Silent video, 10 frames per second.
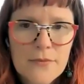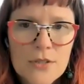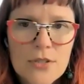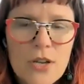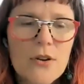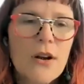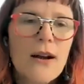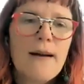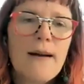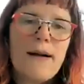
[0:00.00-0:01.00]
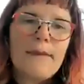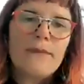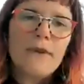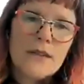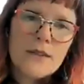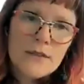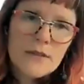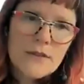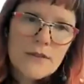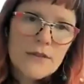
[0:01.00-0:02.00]
So I'm gonna
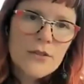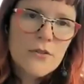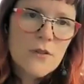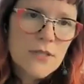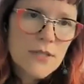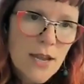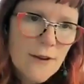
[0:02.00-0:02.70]
do this